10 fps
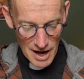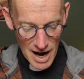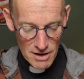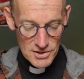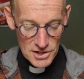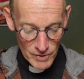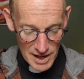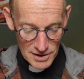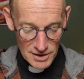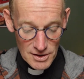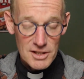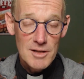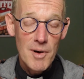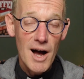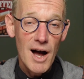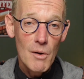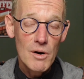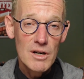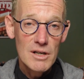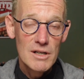I'll surrender to the
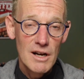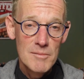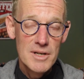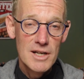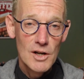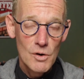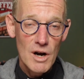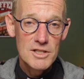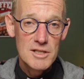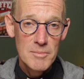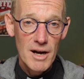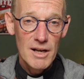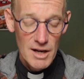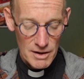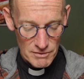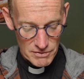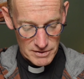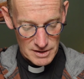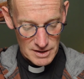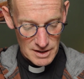power of being crushed by love.
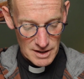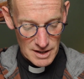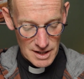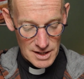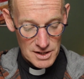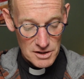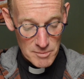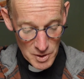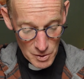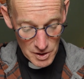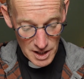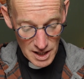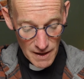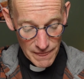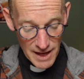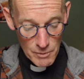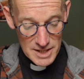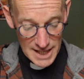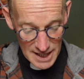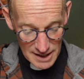To the beauty that
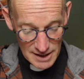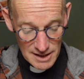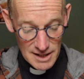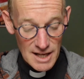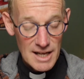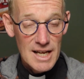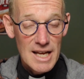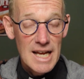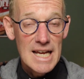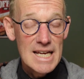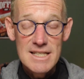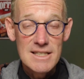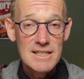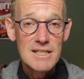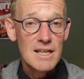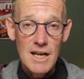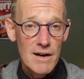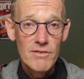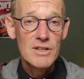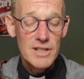was hidden isn't
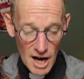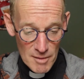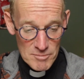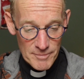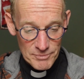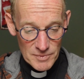covered up.